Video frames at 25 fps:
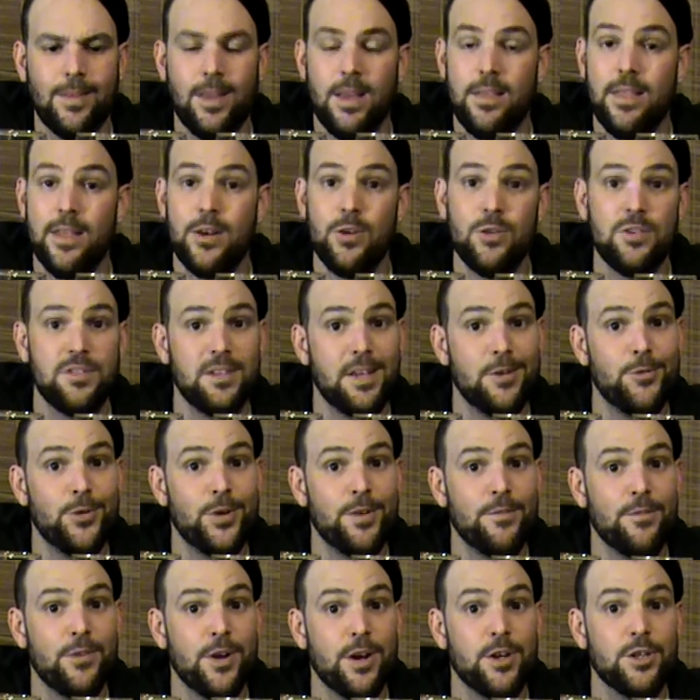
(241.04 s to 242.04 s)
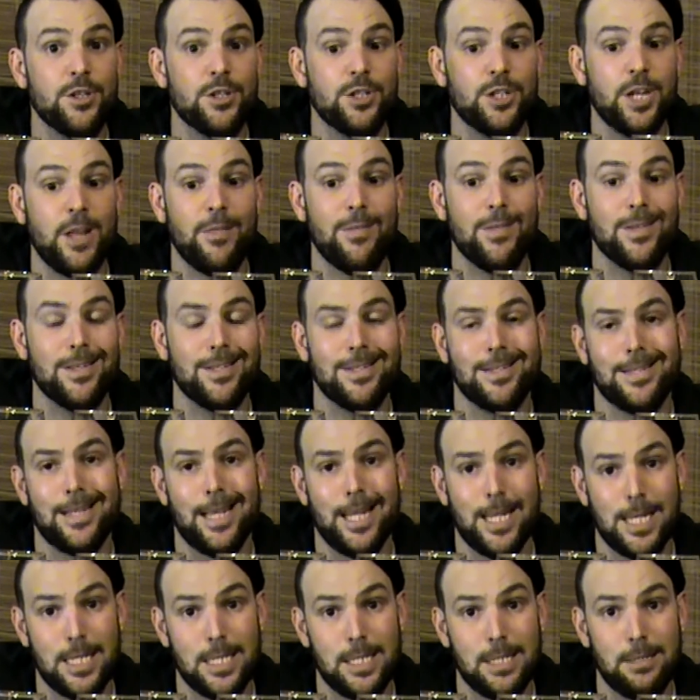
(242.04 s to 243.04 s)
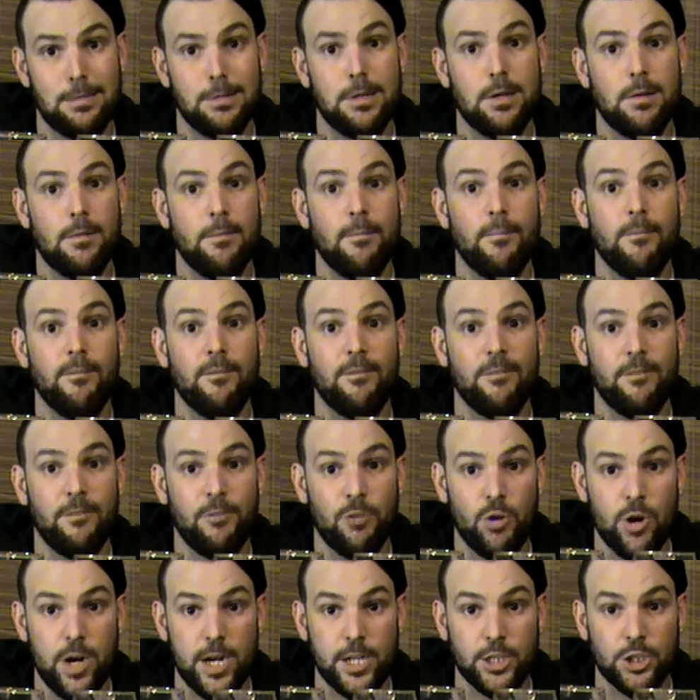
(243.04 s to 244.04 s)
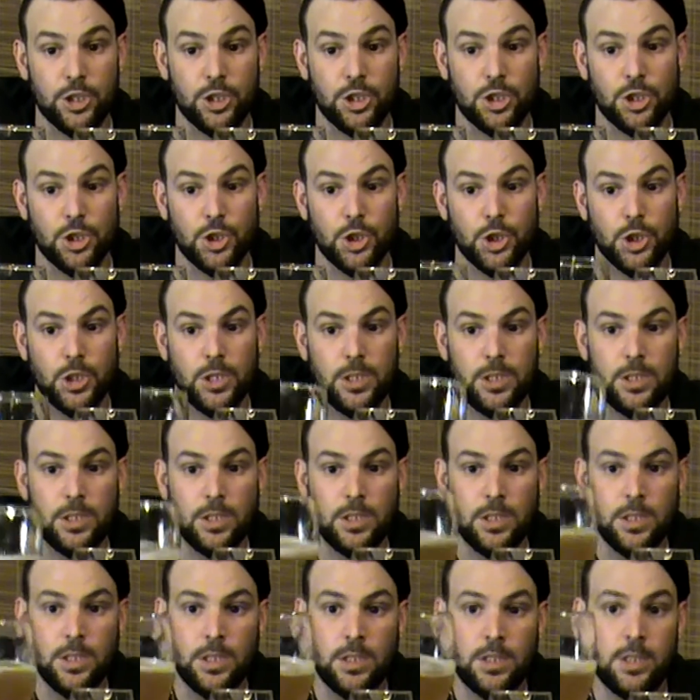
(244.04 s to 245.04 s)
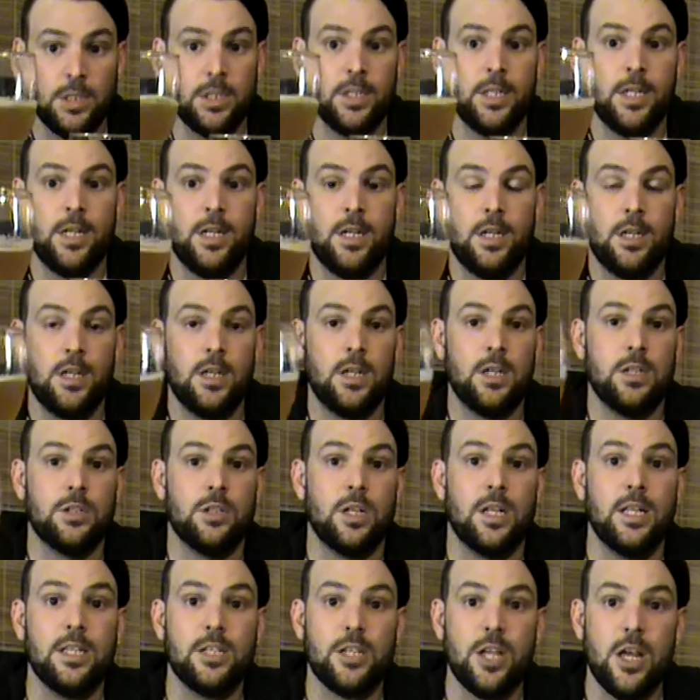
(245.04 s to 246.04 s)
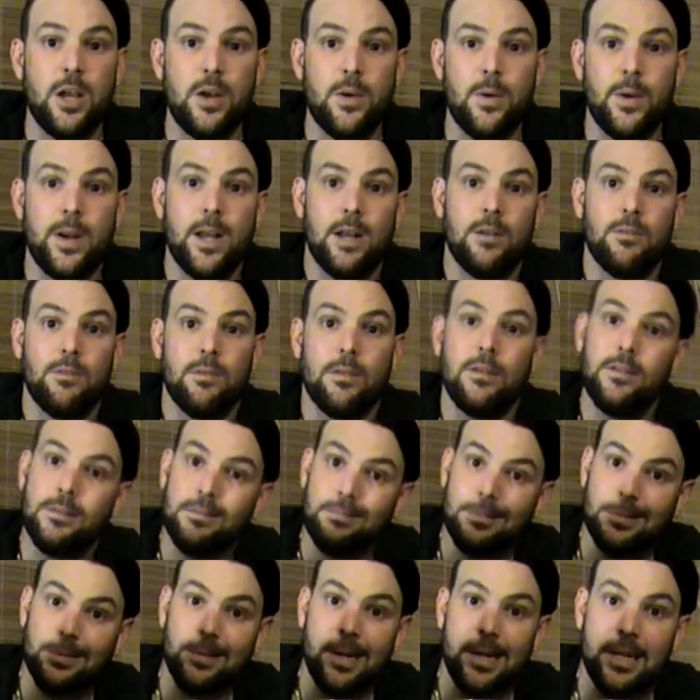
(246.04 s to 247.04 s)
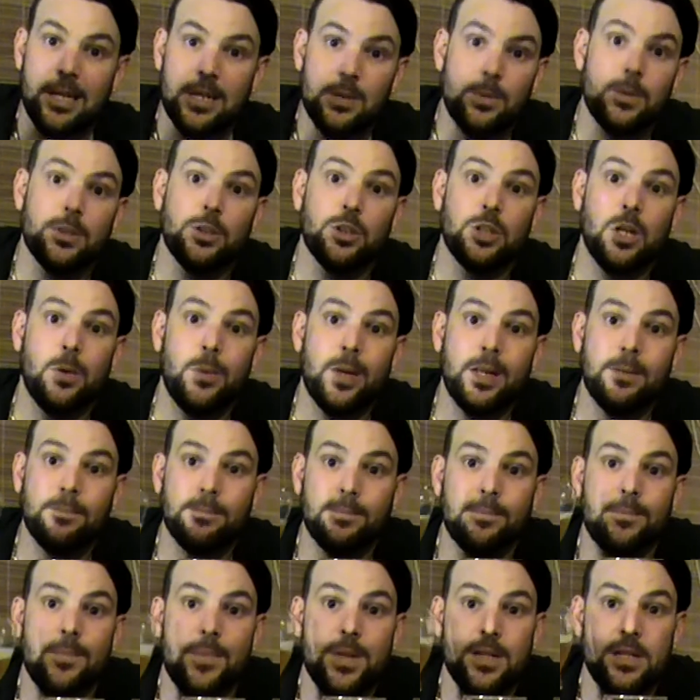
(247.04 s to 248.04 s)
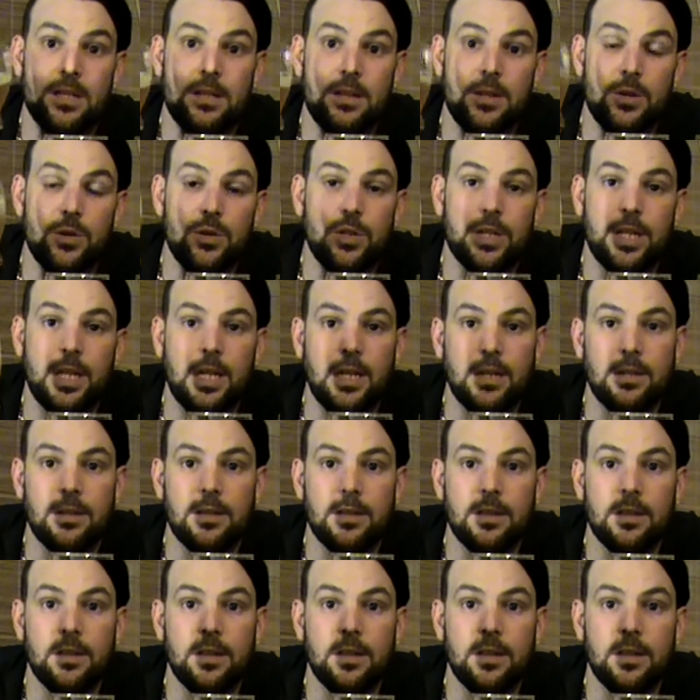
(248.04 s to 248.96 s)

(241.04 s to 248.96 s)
They do say drink fresh, and this is fresh. So let's go straight into it, shall we? This is the New Zealand.